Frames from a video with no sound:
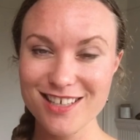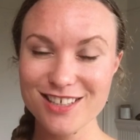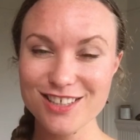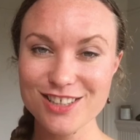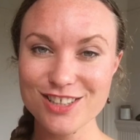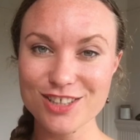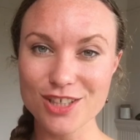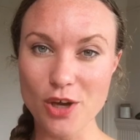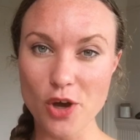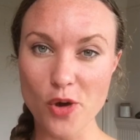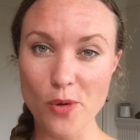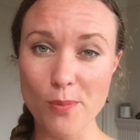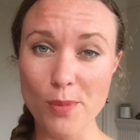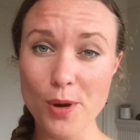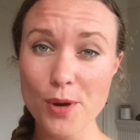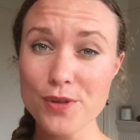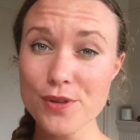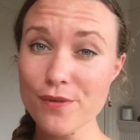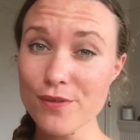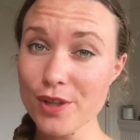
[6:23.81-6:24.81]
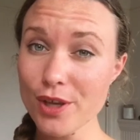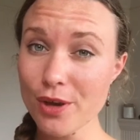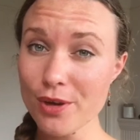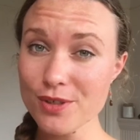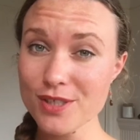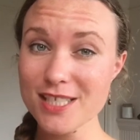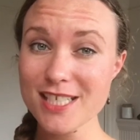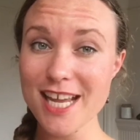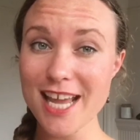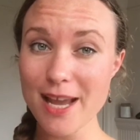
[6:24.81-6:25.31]
So both of
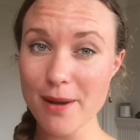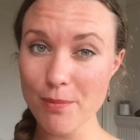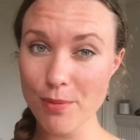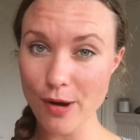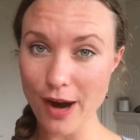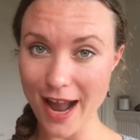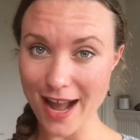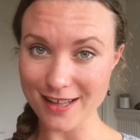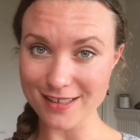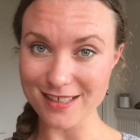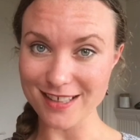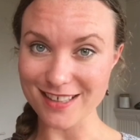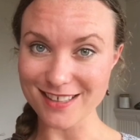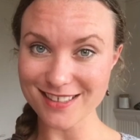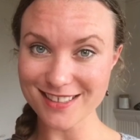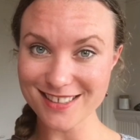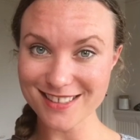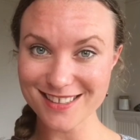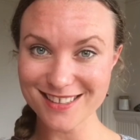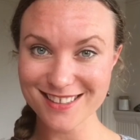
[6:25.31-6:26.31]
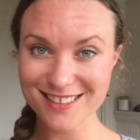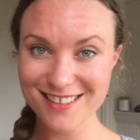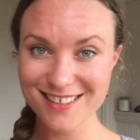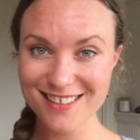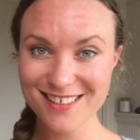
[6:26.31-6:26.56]
those take practice.